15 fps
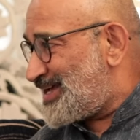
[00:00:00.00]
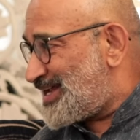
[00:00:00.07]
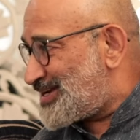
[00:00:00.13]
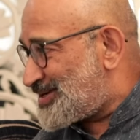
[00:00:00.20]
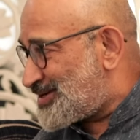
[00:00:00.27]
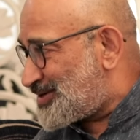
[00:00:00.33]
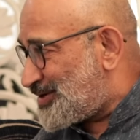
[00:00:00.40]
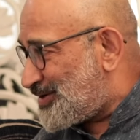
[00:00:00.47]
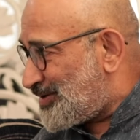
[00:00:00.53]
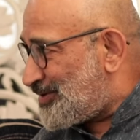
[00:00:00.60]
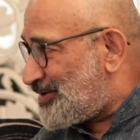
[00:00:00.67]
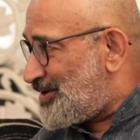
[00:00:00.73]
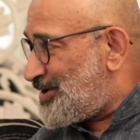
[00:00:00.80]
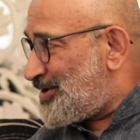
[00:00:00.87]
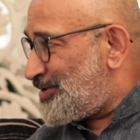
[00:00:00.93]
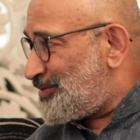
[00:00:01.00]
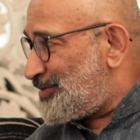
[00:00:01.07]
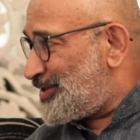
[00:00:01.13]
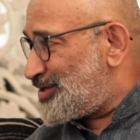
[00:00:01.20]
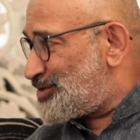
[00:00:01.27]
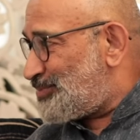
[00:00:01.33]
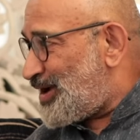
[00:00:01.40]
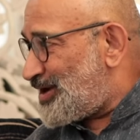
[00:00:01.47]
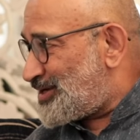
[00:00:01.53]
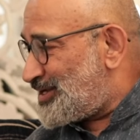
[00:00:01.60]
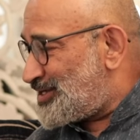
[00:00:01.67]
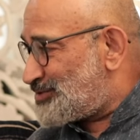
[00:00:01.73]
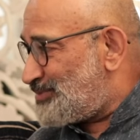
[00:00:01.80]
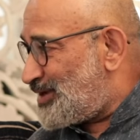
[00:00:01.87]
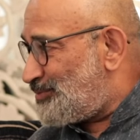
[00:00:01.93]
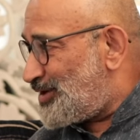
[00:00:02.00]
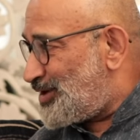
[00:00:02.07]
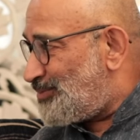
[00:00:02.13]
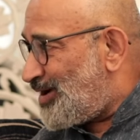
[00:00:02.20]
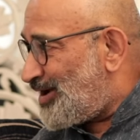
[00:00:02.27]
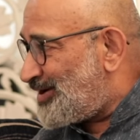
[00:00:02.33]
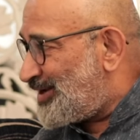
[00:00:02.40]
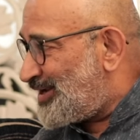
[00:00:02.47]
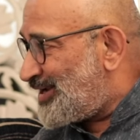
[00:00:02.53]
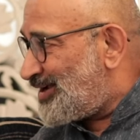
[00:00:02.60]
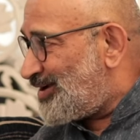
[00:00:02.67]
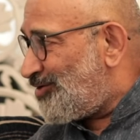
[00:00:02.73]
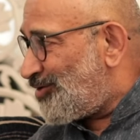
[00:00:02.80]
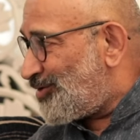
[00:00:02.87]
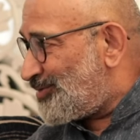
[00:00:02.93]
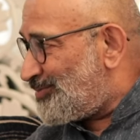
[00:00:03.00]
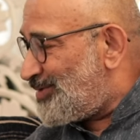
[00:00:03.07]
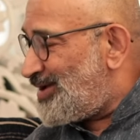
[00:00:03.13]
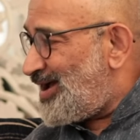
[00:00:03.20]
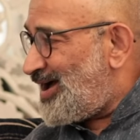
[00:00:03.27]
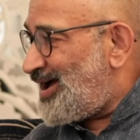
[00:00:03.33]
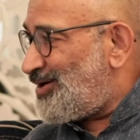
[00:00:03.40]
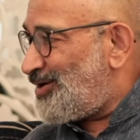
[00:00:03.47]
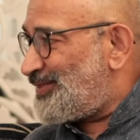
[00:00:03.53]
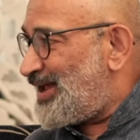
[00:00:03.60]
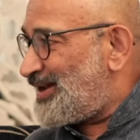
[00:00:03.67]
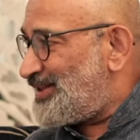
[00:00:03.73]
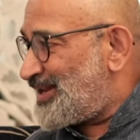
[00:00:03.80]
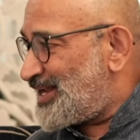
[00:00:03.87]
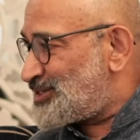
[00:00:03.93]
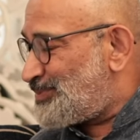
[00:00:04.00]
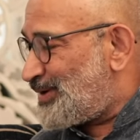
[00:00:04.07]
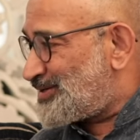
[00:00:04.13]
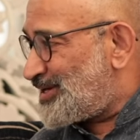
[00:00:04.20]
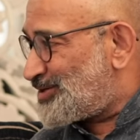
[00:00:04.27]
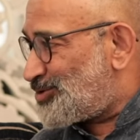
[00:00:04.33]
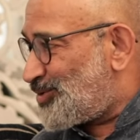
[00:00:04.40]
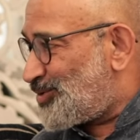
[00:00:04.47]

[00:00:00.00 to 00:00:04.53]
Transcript: that these parties may be demanding or that they are expected